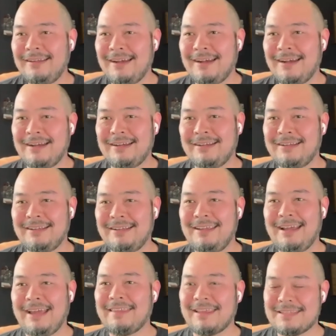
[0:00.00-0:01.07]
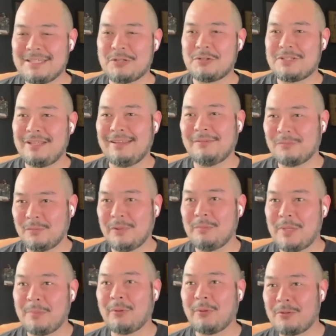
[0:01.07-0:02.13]
I think it's interesting when
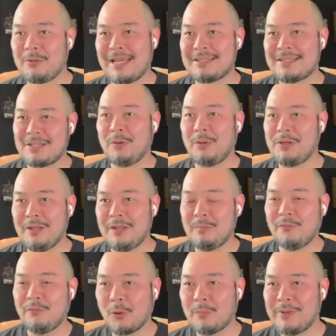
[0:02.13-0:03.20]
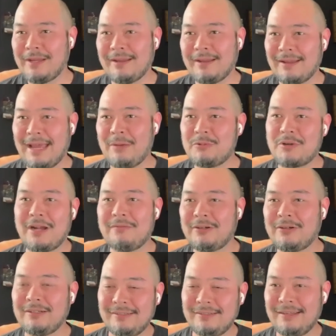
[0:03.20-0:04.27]
people always ask you what you did before being a cab
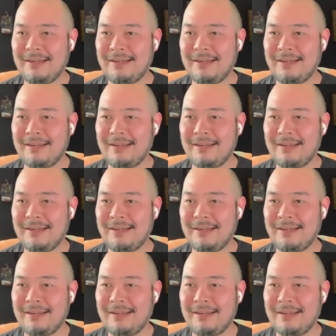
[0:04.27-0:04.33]
driver.